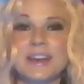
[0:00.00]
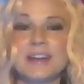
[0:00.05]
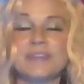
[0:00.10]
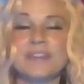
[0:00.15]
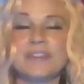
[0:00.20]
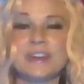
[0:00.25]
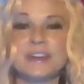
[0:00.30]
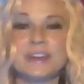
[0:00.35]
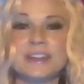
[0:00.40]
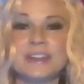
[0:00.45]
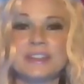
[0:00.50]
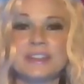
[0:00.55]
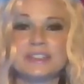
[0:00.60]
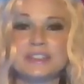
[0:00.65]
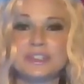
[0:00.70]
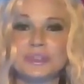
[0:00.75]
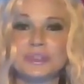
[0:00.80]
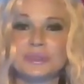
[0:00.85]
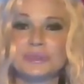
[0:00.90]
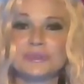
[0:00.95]
very
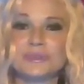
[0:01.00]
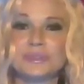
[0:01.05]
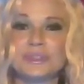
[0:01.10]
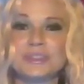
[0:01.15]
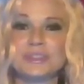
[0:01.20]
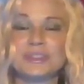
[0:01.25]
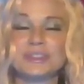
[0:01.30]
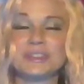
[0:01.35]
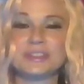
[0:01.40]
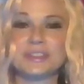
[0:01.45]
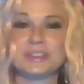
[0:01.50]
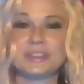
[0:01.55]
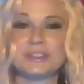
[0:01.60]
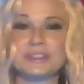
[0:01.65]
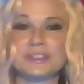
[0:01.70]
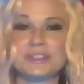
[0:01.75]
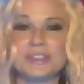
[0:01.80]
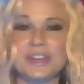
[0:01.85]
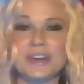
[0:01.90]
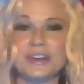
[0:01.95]
attuned to the certain
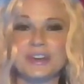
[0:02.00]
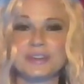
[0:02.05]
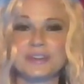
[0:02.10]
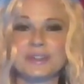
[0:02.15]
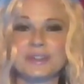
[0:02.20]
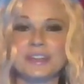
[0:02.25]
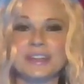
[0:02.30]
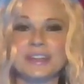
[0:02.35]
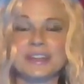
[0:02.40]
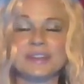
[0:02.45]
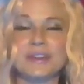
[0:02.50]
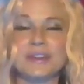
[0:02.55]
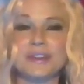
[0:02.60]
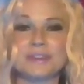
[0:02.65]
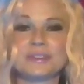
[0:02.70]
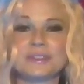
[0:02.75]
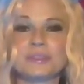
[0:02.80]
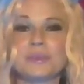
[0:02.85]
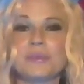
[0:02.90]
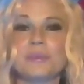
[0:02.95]
chakra, and
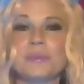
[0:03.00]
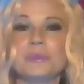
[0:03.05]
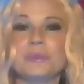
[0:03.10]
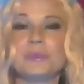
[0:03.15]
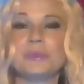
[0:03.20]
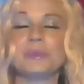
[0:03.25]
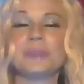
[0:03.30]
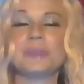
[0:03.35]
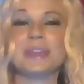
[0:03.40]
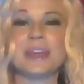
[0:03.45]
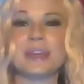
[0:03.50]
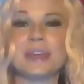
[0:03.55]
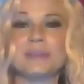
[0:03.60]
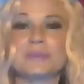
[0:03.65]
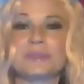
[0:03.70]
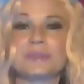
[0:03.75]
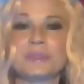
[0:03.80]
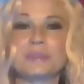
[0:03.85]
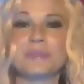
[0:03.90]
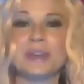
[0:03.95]
also you'll be able
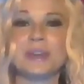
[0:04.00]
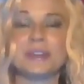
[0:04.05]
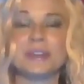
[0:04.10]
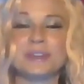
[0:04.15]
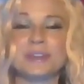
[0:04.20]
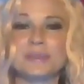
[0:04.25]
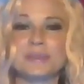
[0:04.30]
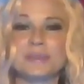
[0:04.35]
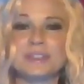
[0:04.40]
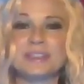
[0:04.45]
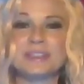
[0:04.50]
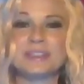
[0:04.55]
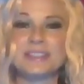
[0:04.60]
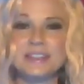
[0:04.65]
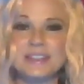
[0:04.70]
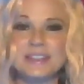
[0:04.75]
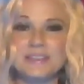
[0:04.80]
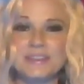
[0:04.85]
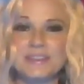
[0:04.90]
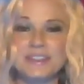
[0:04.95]
to better
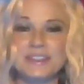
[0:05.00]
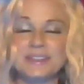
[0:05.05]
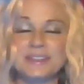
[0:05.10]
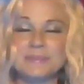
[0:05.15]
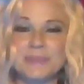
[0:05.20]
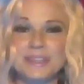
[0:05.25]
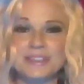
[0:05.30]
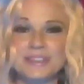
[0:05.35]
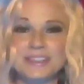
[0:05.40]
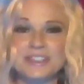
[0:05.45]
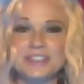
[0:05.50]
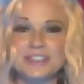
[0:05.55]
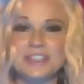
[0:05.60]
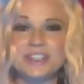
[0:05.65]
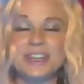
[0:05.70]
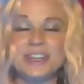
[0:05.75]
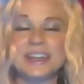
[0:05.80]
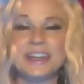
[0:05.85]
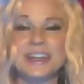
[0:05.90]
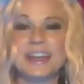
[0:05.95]
receive this message.
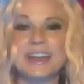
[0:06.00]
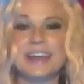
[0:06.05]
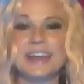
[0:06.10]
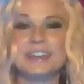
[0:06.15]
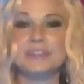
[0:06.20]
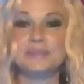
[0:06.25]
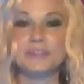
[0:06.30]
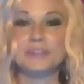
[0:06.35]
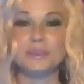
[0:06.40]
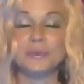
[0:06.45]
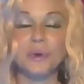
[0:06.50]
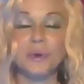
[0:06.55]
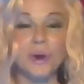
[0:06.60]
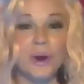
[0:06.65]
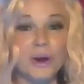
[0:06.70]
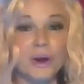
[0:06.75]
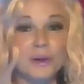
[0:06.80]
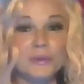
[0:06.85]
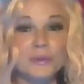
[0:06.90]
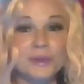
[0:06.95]
And if you
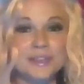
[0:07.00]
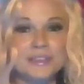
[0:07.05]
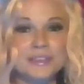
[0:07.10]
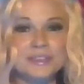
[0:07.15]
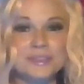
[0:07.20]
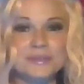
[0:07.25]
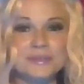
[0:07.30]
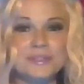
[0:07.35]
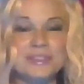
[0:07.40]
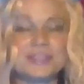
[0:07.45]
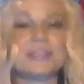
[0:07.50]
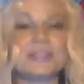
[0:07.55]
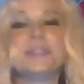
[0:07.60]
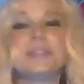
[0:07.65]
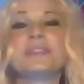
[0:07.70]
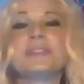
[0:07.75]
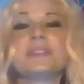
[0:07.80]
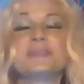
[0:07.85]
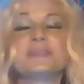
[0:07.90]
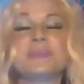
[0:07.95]
are ready to receive
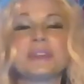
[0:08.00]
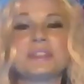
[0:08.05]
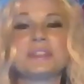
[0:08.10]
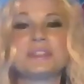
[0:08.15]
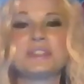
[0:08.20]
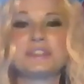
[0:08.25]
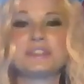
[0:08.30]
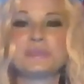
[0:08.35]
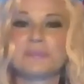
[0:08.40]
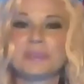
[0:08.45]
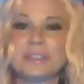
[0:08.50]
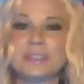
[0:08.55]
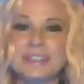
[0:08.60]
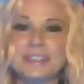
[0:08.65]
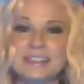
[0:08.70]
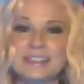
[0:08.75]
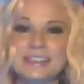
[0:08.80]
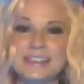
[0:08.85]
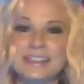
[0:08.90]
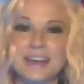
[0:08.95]
this message,
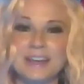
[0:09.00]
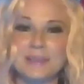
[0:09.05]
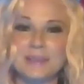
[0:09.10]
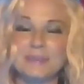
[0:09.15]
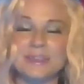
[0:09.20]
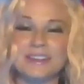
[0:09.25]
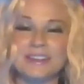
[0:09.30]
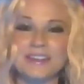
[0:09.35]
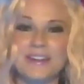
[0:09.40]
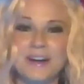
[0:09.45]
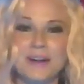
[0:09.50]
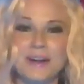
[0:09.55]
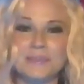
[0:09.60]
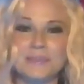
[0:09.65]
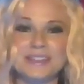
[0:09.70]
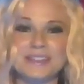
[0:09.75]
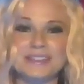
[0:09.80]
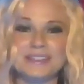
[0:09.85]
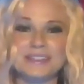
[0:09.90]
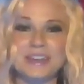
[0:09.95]
please type in the
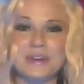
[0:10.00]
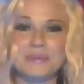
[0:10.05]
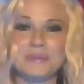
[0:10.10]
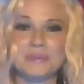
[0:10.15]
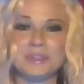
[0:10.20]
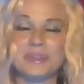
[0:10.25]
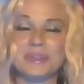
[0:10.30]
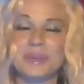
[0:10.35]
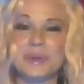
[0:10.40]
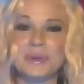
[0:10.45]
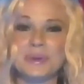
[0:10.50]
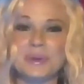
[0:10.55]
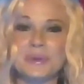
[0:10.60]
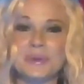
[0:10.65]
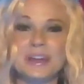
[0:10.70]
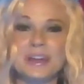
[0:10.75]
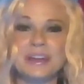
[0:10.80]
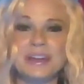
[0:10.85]
comments down below,